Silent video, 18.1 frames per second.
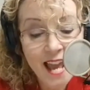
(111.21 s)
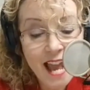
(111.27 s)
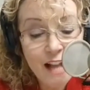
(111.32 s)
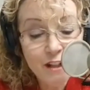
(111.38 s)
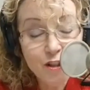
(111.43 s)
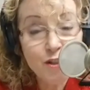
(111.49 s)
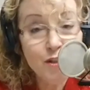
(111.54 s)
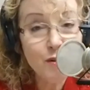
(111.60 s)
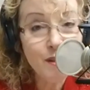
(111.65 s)

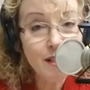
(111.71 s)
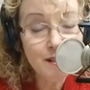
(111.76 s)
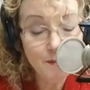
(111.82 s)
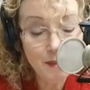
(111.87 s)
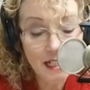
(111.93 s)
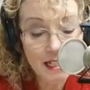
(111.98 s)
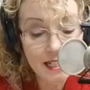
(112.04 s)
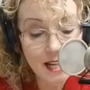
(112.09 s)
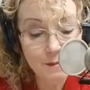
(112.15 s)
And you can do it as
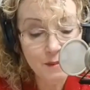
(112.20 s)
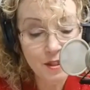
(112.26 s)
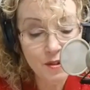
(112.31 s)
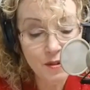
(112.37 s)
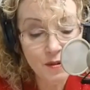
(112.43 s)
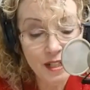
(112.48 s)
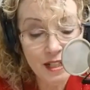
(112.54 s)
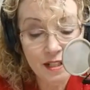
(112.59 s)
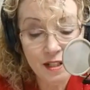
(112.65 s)
many times as
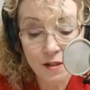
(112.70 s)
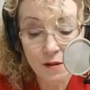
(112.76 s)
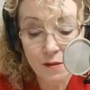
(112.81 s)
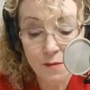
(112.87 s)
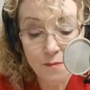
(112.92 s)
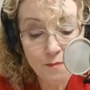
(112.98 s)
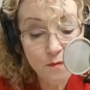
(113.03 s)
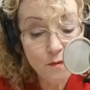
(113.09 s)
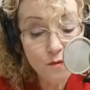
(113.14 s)
you need to.
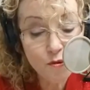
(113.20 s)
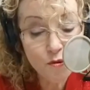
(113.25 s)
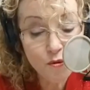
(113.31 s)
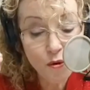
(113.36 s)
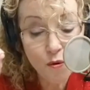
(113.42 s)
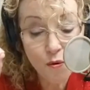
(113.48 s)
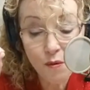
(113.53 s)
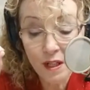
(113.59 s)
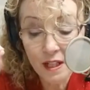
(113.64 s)

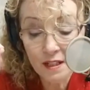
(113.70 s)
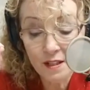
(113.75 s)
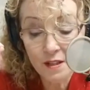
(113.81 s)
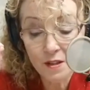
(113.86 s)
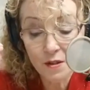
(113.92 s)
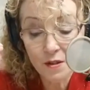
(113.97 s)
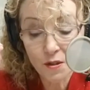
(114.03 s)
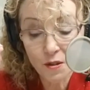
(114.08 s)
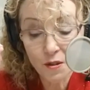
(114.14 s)
So it's
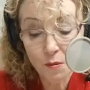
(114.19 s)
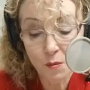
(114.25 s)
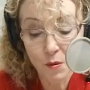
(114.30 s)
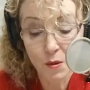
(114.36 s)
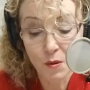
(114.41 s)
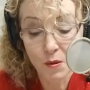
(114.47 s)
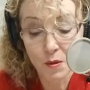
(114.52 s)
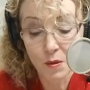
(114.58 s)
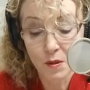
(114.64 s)
super
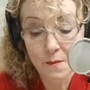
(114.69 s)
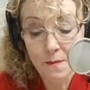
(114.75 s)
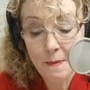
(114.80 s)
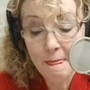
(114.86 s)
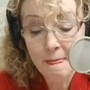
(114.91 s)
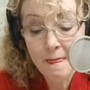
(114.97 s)
cool.